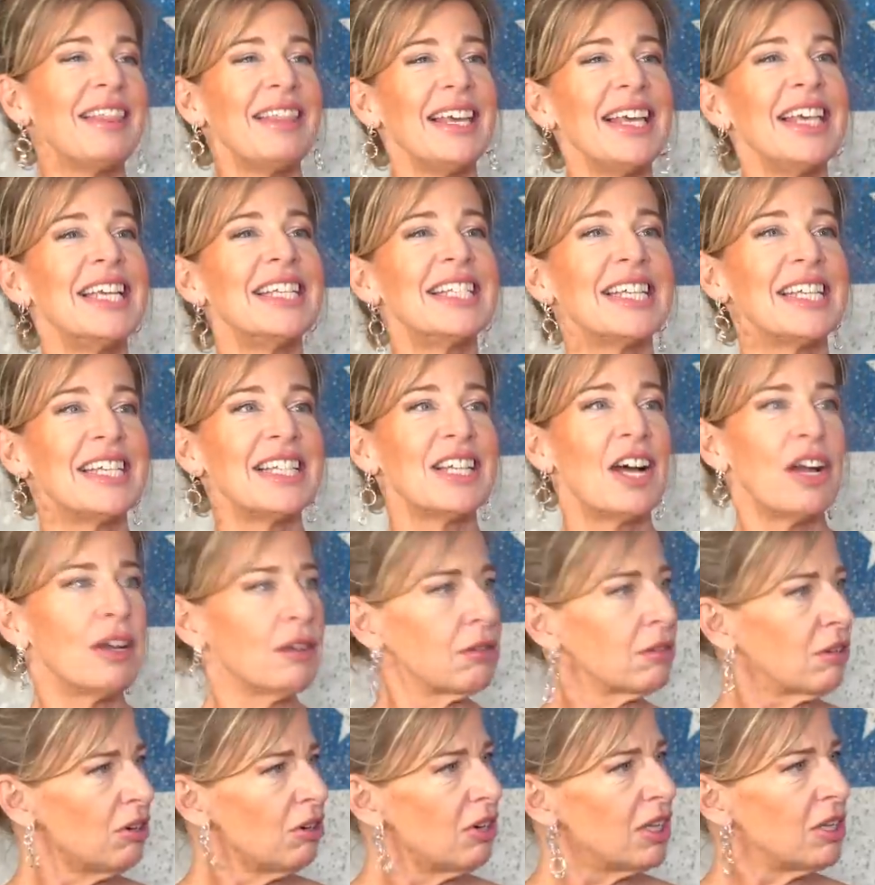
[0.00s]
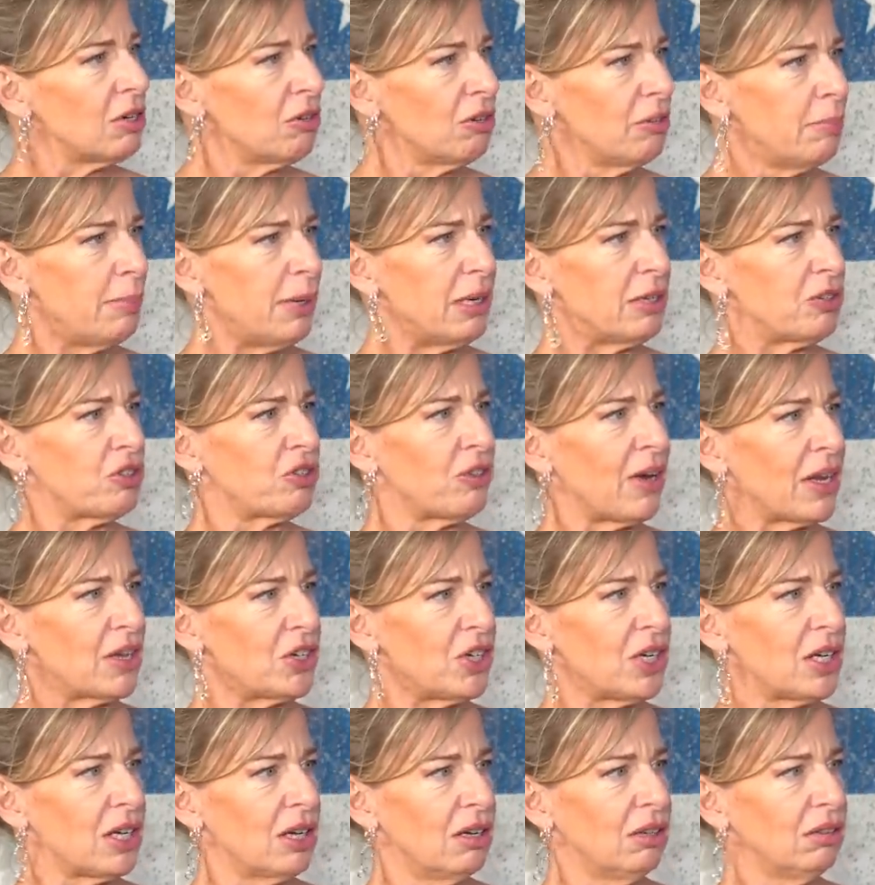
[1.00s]
I think it's a. Di- Golly, you're a bit
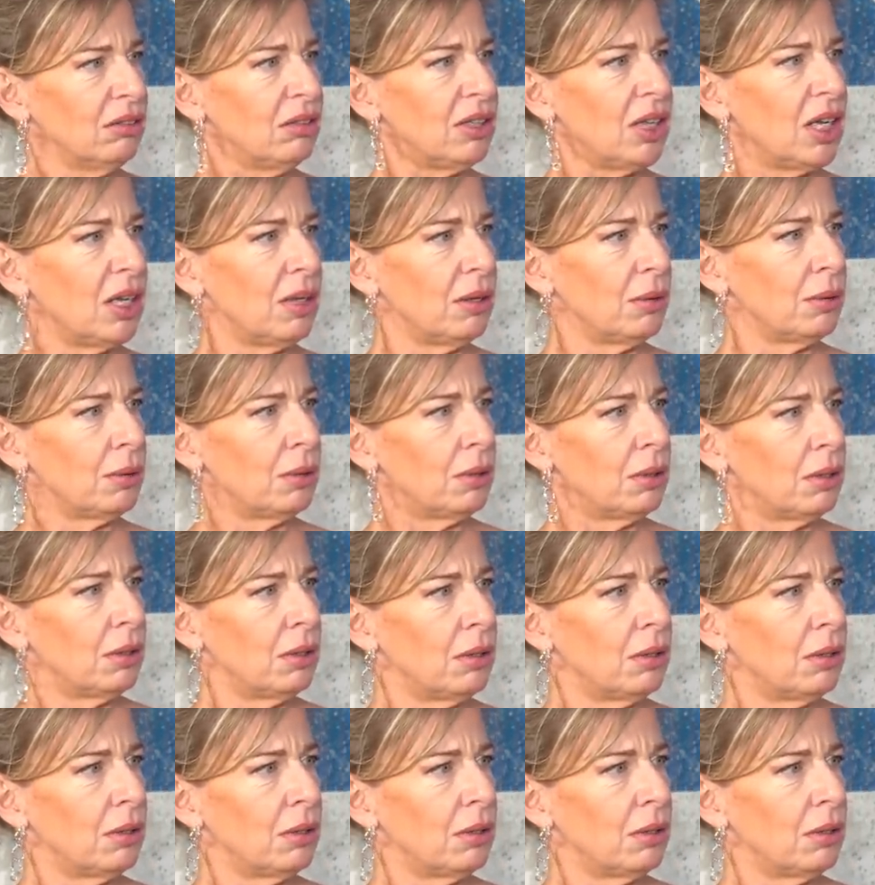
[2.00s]
tragic, aren't you?